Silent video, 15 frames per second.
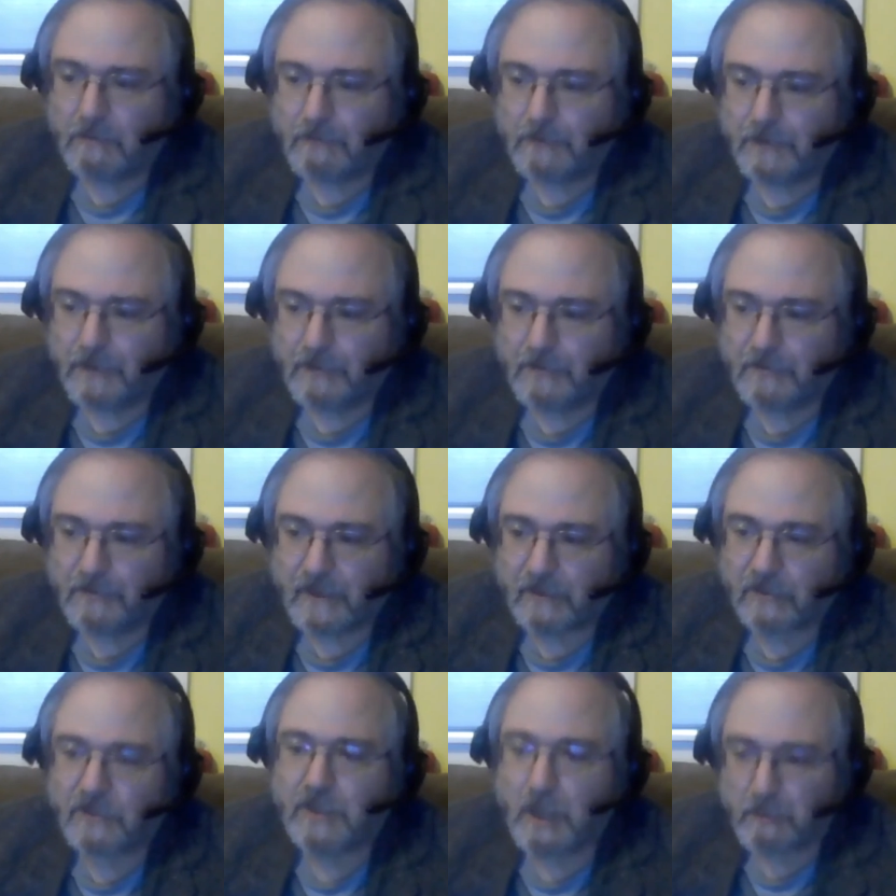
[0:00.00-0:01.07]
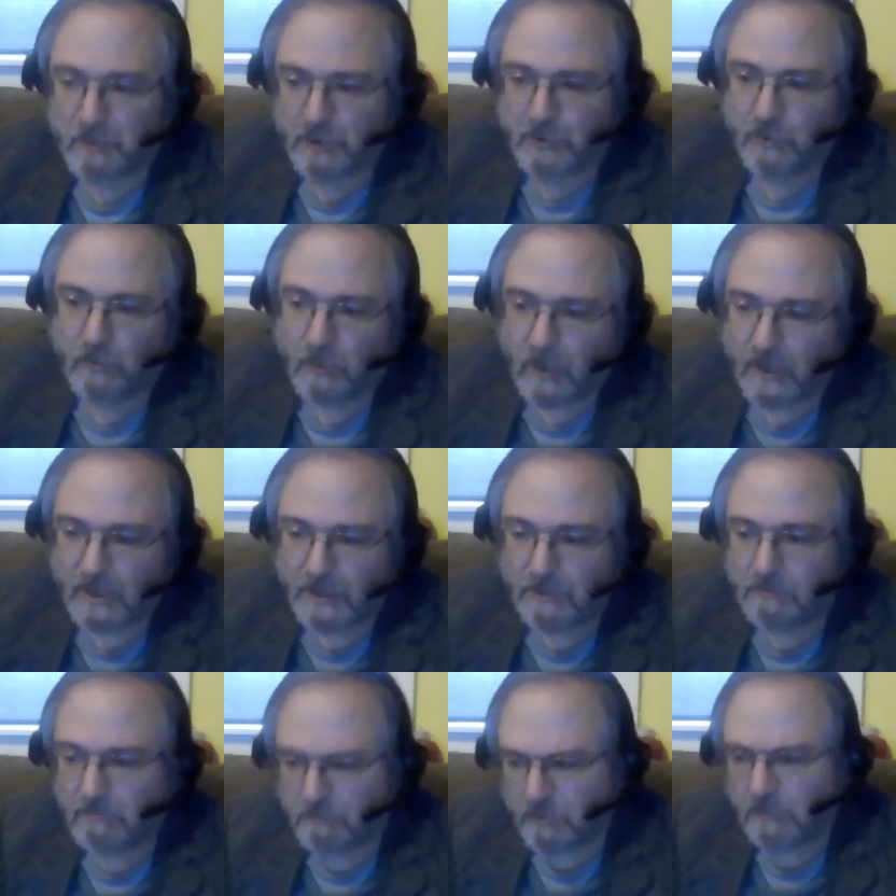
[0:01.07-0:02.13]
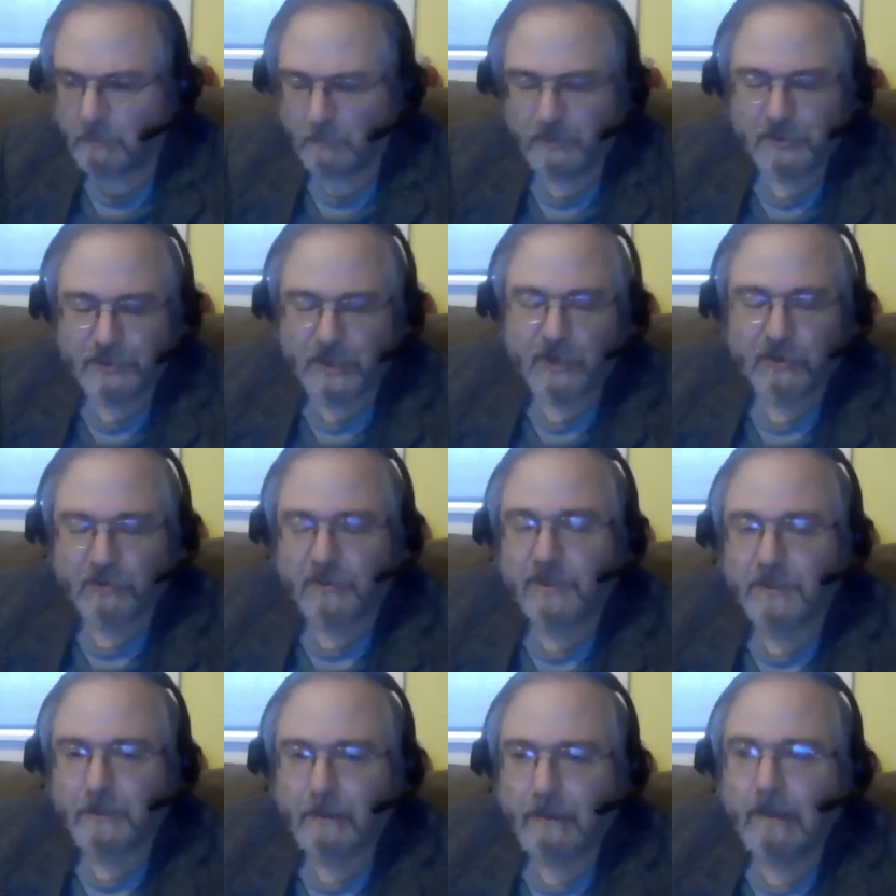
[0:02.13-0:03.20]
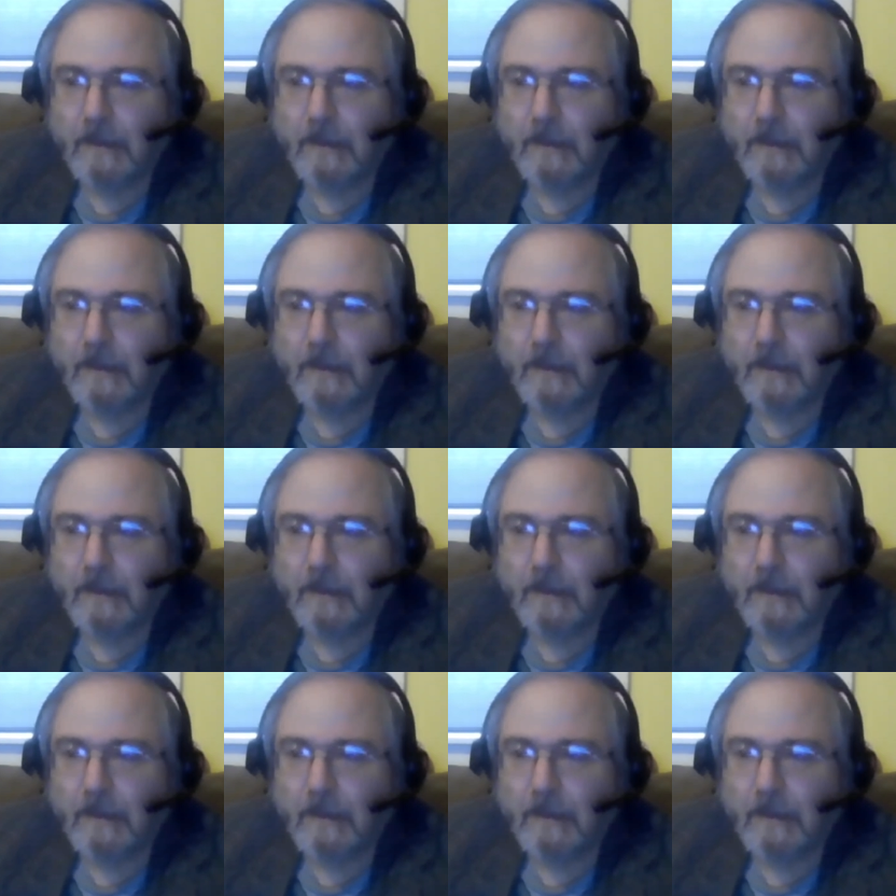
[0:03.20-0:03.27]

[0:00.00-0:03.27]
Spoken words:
effects temperature-wise, it will be centuries.